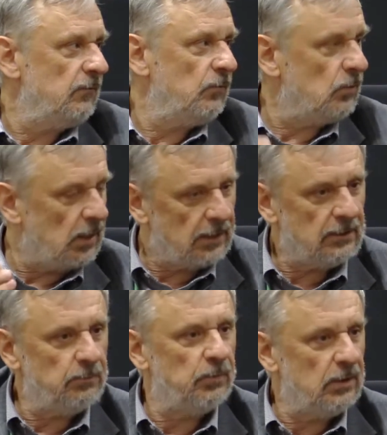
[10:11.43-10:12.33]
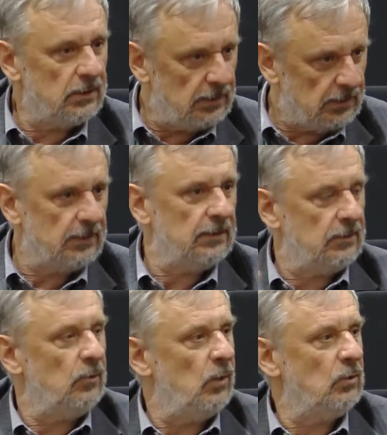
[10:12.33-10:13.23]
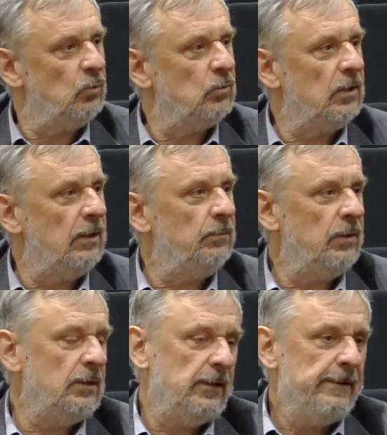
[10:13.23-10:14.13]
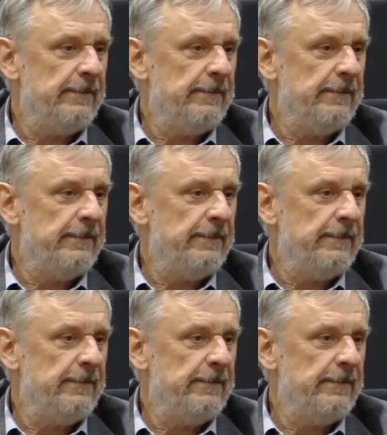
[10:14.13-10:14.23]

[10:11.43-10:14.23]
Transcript: If you can't predict what would happen,